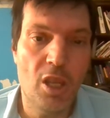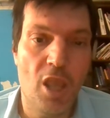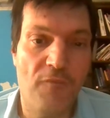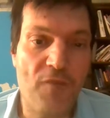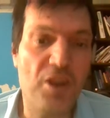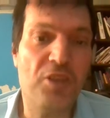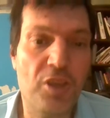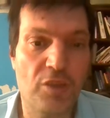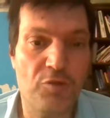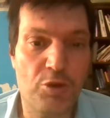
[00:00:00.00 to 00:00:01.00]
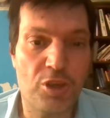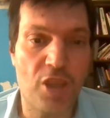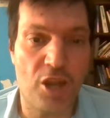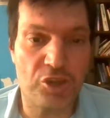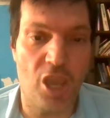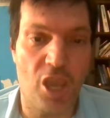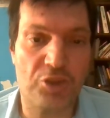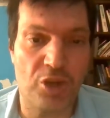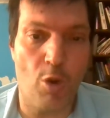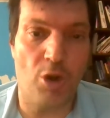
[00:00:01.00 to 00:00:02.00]
If anything, if you can get a chance
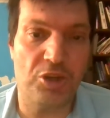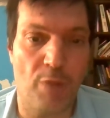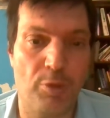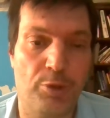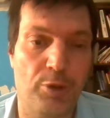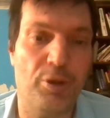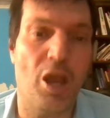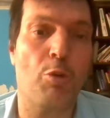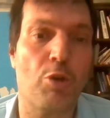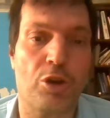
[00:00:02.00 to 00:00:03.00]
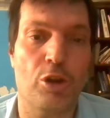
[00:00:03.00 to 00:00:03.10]
to go on the WWE Network or